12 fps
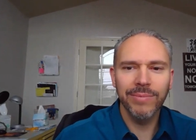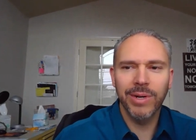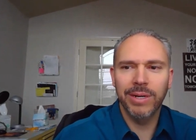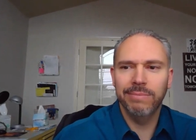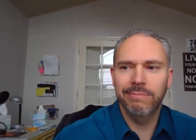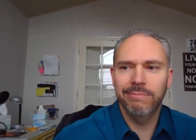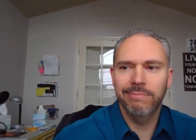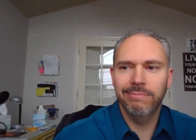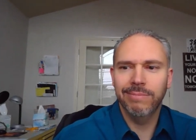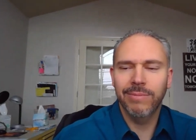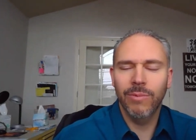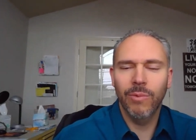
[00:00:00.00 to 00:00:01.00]
Well,
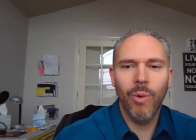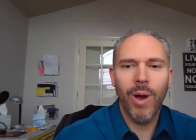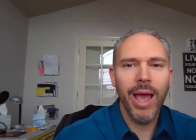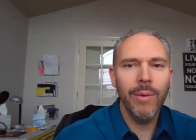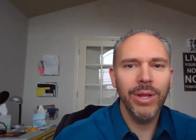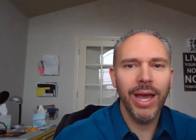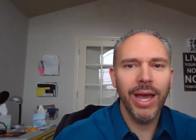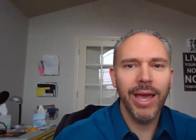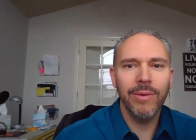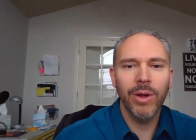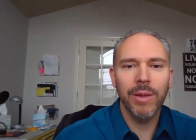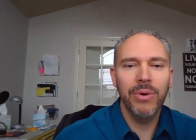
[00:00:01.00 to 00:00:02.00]
why would I
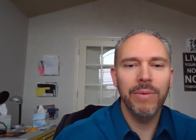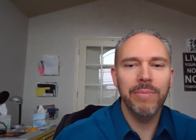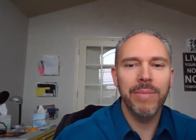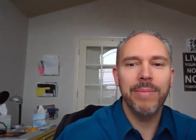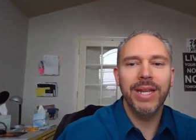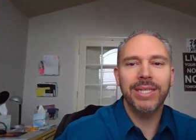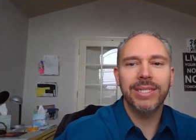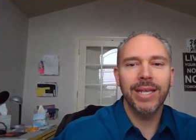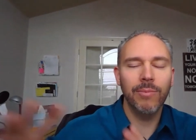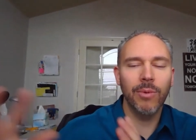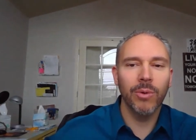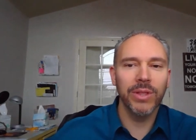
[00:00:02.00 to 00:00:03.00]
want to put my money
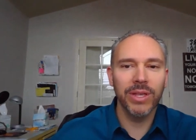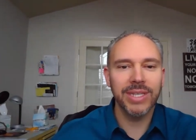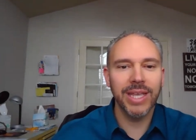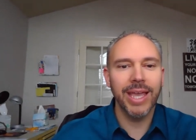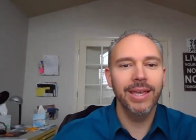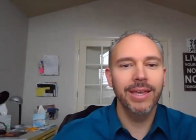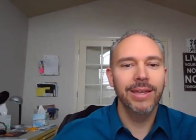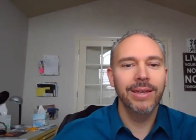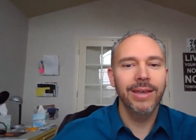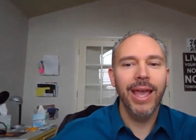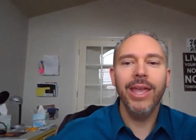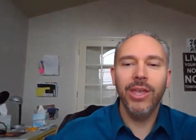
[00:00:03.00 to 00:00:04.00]
somewhere where they say,
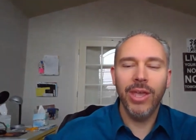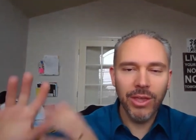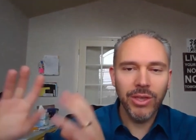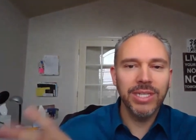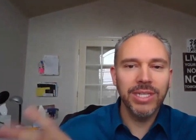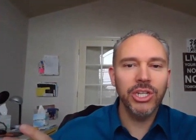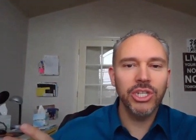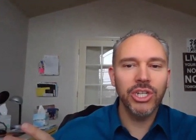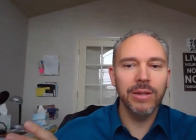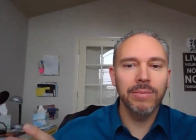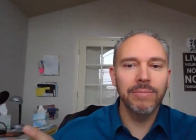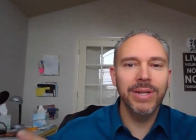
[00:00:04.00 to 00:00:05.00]
hey, yeah, you can touch
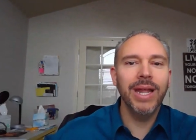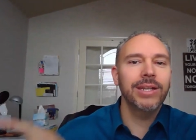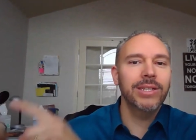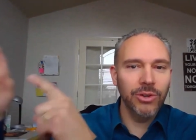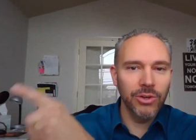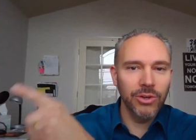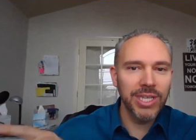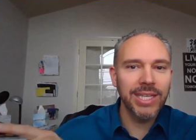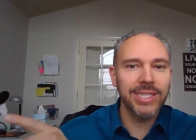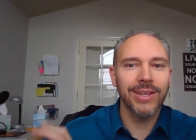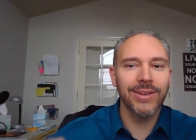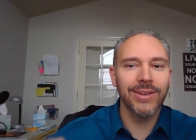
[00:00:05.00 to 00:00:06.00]
it, but not until you're
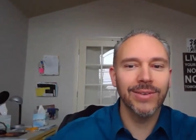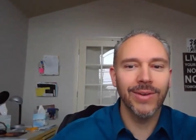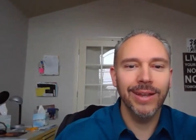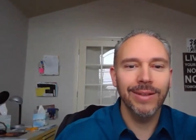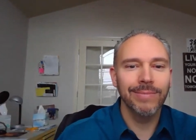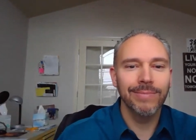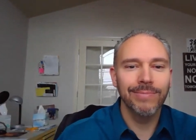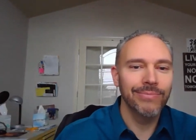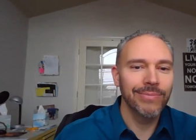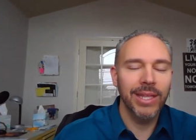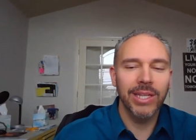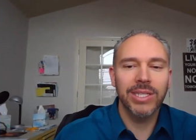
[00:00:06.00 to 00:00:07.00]
60, right?
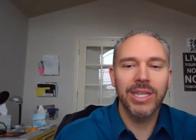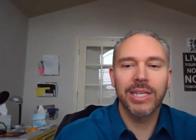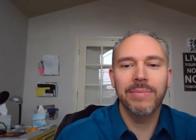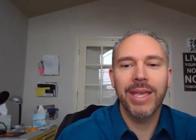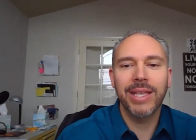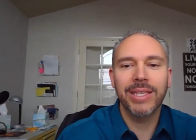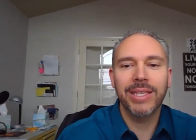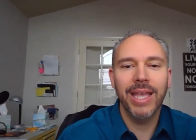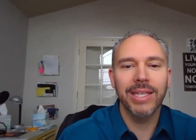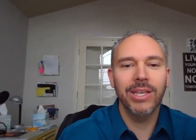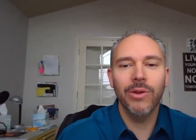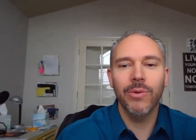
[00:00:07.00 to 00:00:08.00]
It just mm-hmm. doesn't make
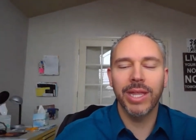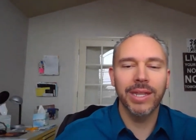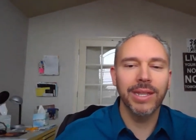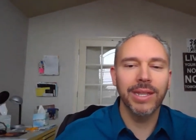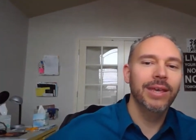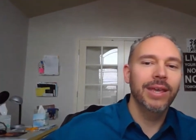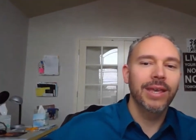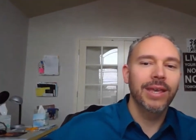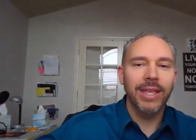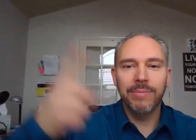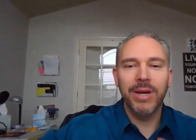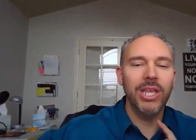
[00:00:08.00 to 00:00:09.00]
sense. Here we can get
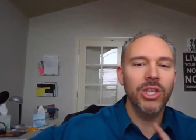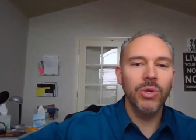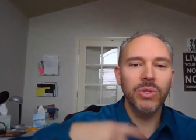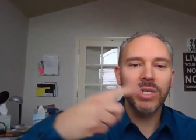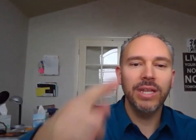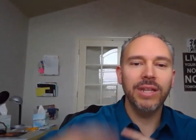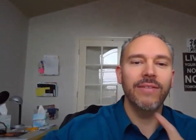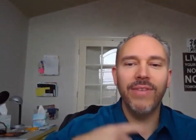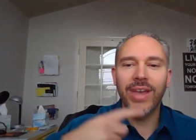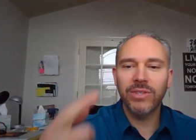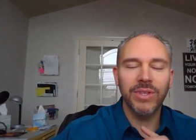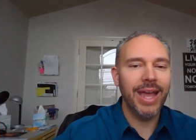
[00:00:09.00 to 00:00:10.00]
the money, use it,
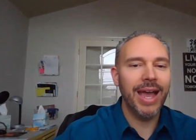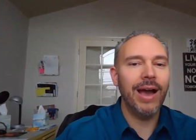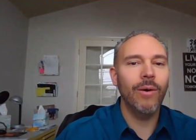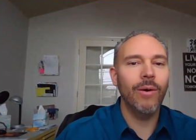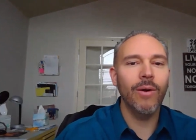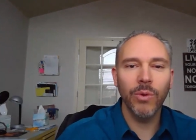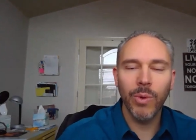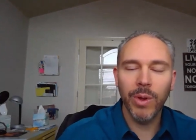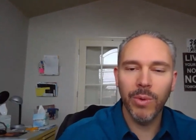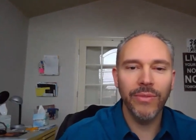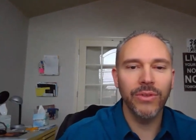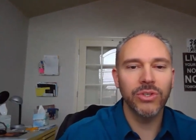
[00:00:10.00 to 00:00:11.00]
invest with it however we
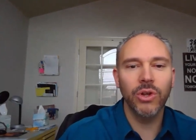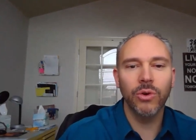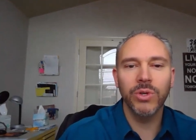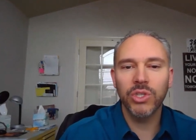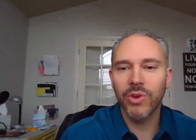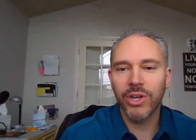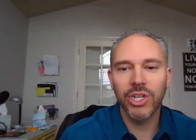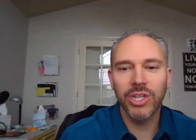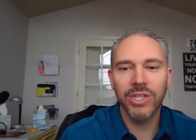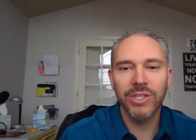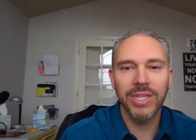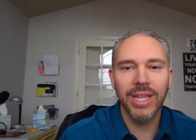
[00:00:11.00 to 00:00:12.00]
want. There's no
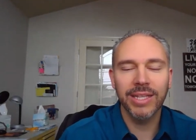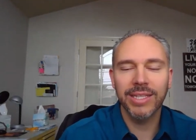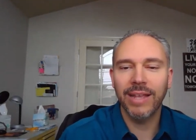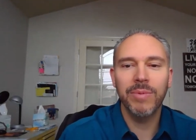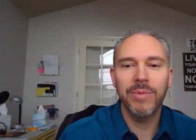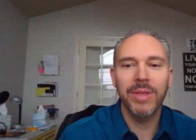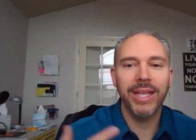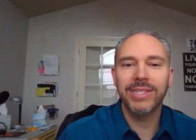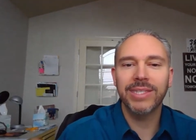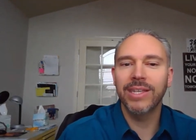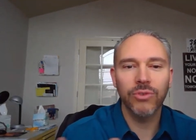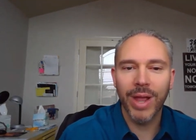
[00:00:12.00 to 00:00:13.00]
restrictions. It doesn't have to be like
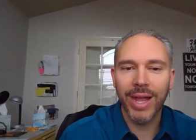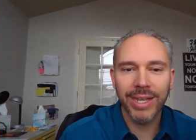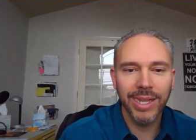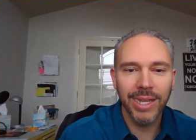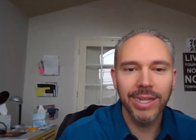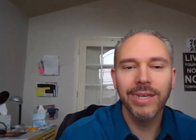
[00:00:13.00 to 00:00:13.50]
self-directed.